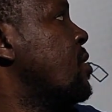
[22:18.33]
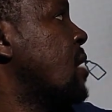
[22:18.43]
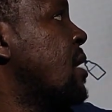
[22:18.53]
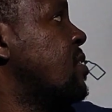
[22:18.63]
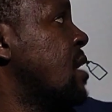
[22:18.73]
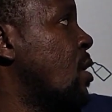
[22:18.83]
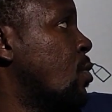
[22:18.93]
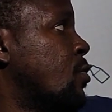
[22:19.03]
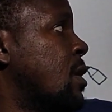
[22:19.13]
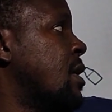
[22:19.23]
sin theta
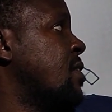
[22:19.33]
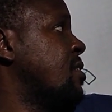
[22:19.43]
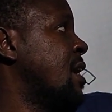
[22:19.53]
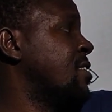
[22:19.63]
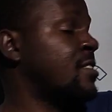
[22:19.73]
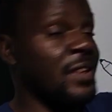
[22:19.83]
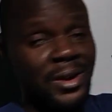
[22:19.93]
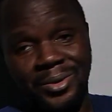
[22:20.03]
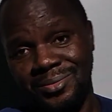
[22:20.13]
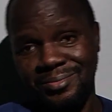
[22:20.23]
equals to? It is at 0.